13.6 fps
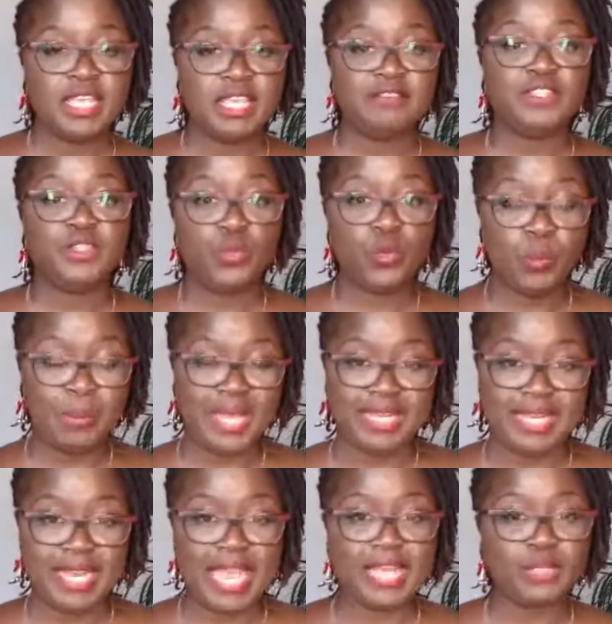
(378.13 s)
gives you
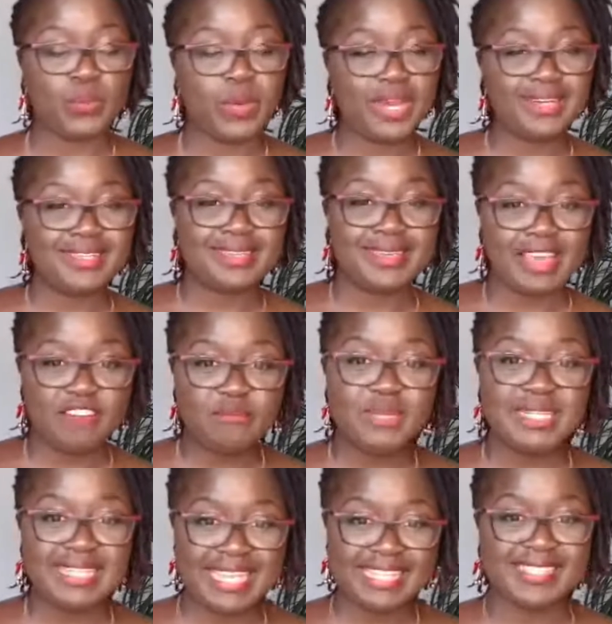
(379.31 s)
money, and where the
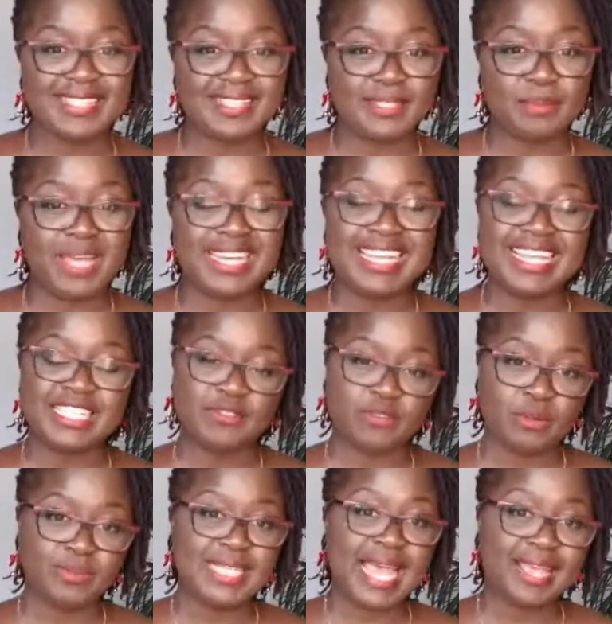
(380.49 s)
government gets this money is
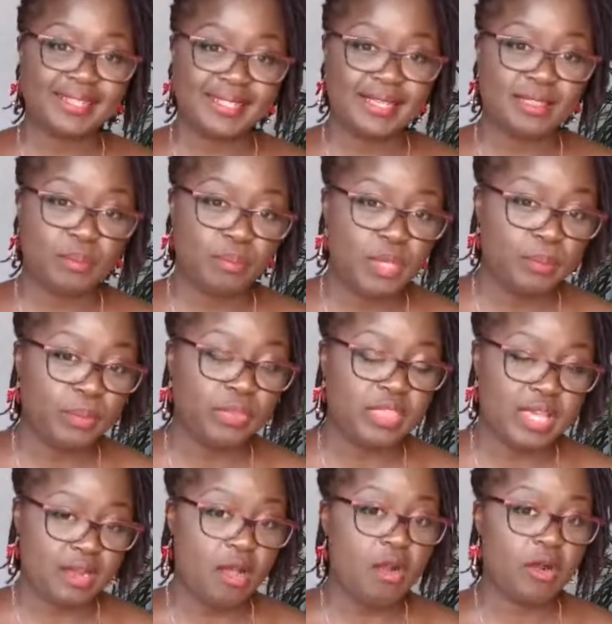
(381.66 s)
from taxing the people
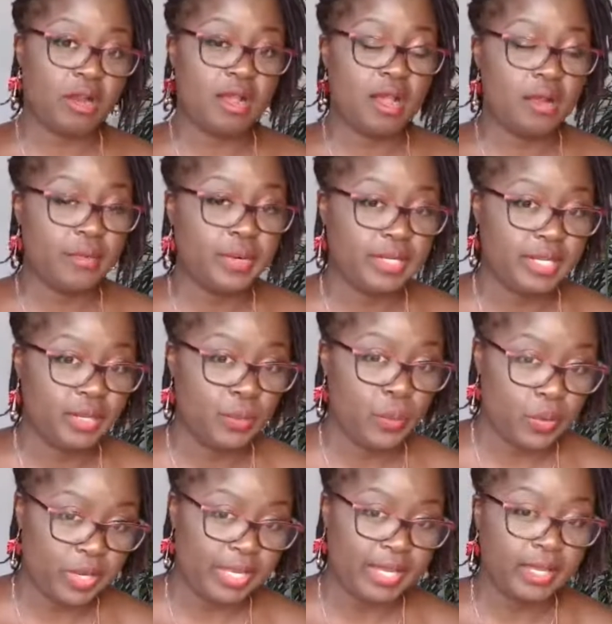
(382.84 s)
that are currently
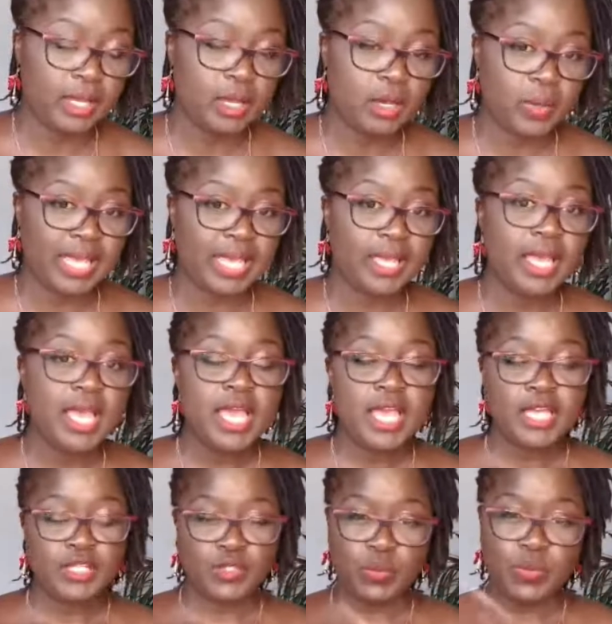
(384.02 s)
working. Okay,
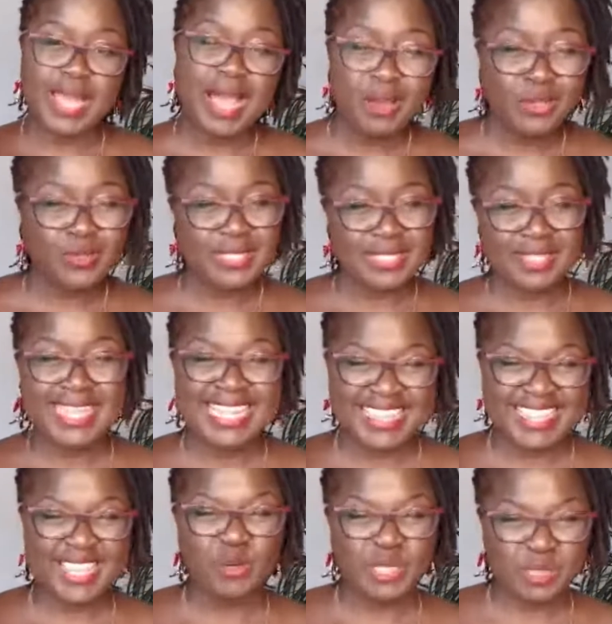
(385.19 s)
so now you see that
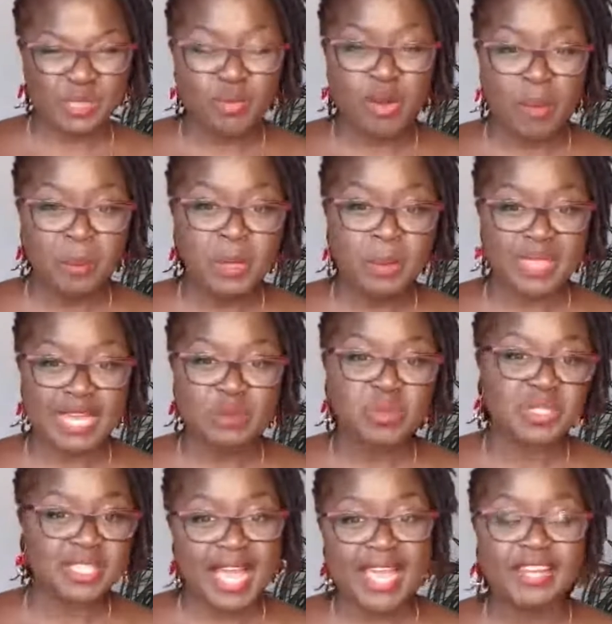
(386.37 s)
there is a problem that
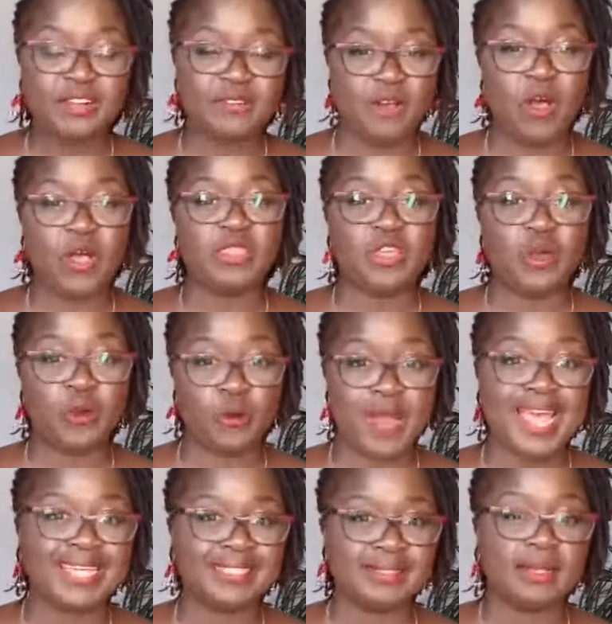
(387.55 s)
was kind of on the
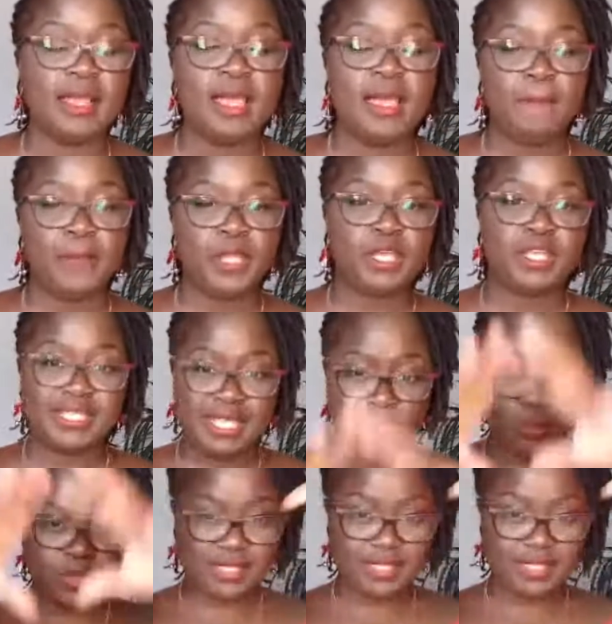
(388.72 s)
horizon, because there
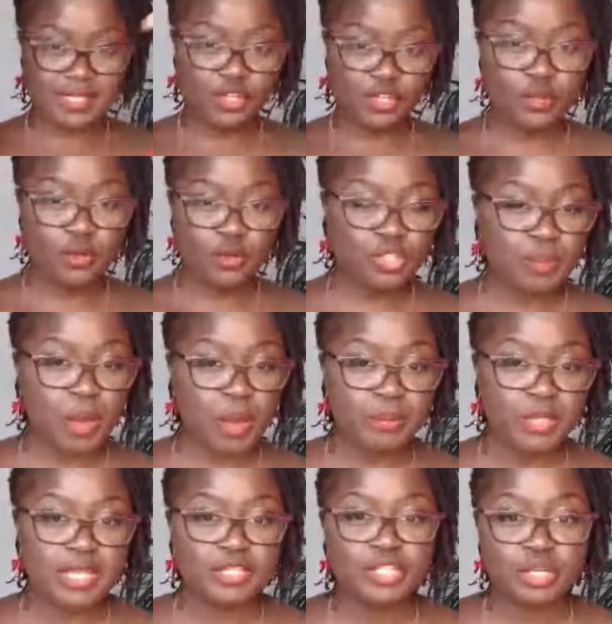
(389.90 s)
was this huge
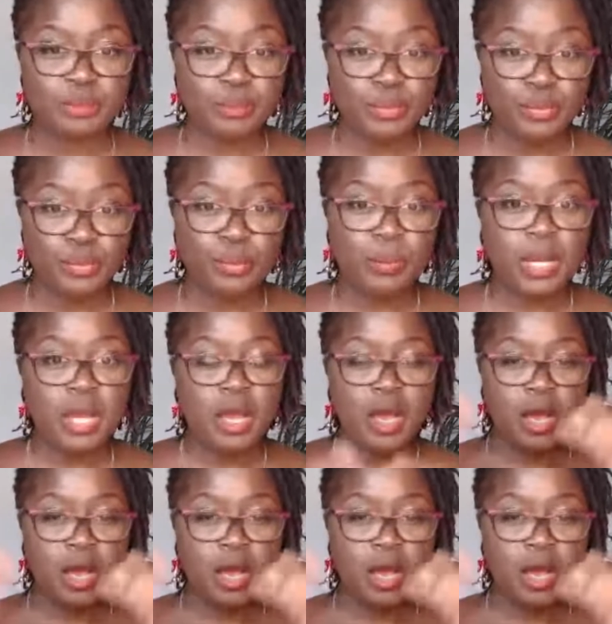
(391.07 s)
population boom